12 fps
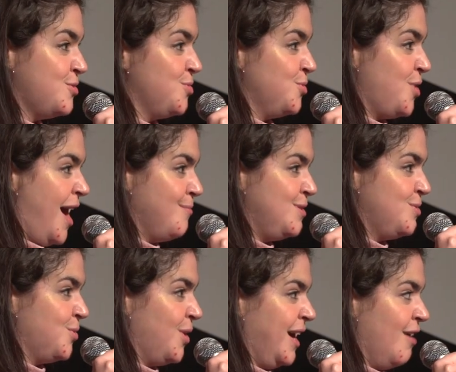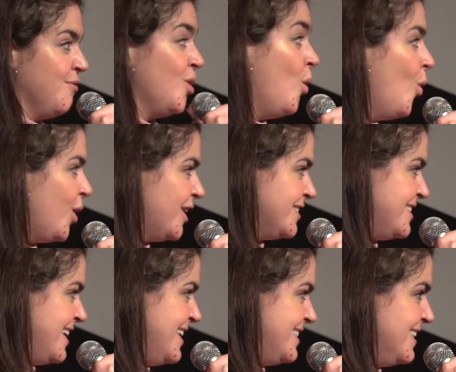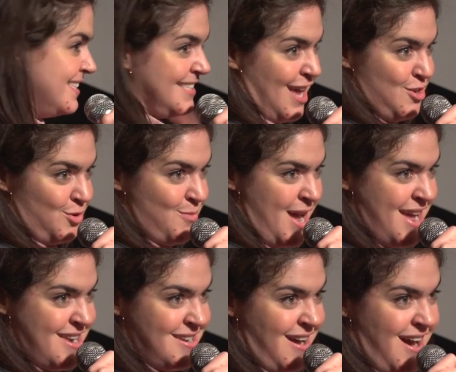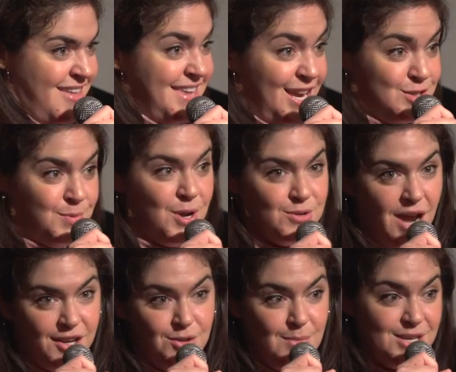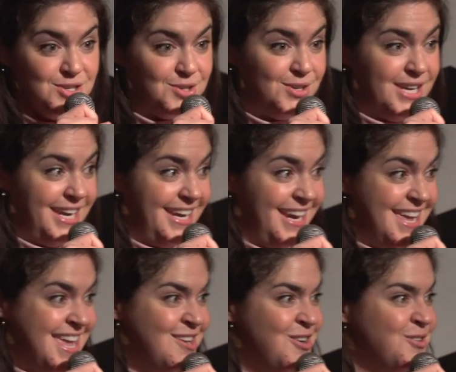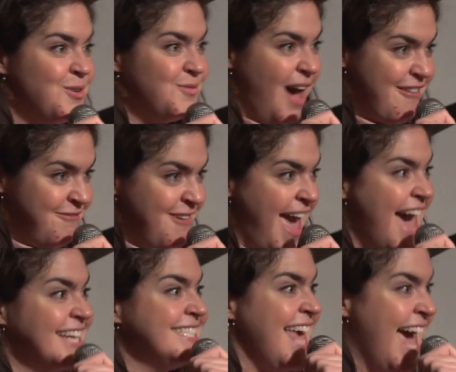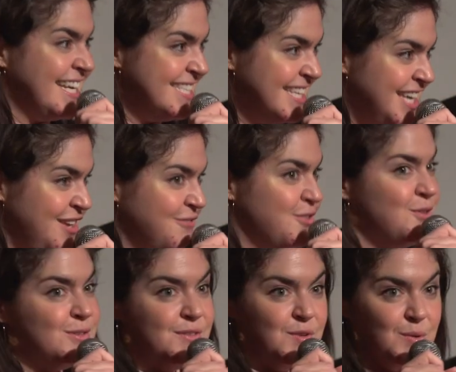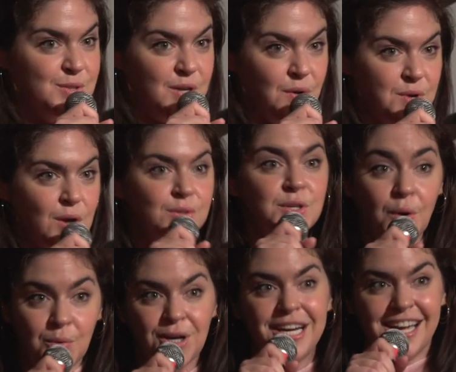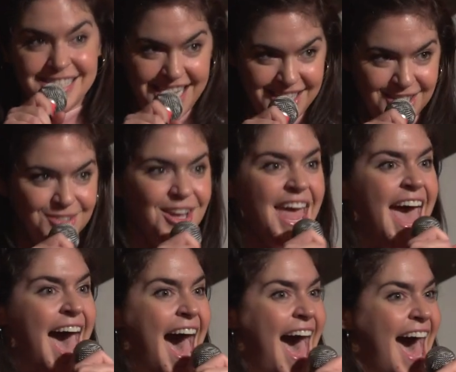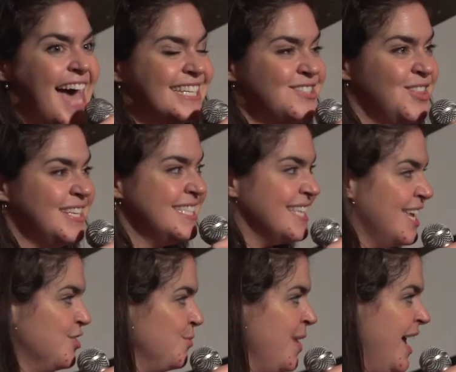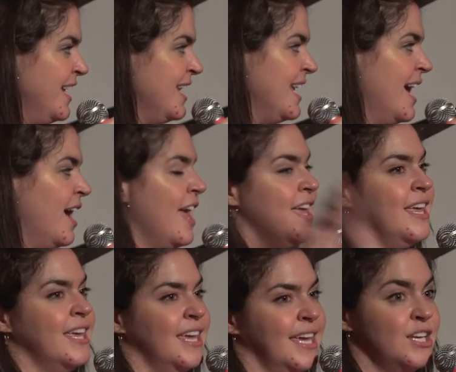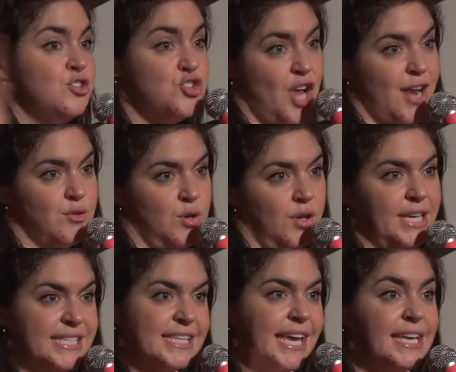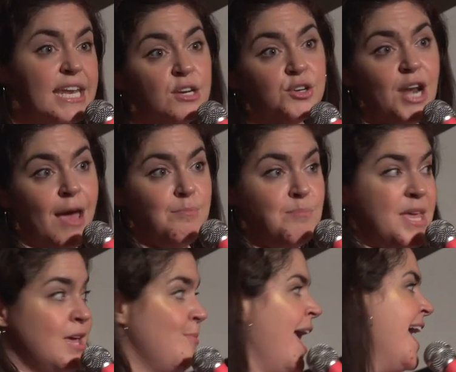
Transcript: true crime story, of course, is The Slender Man, the HBO documentary. I've got fans, excellent. For those of you who don't know, don't worry, I'll tell you. So The Slender Man, in general, is like an internet meme.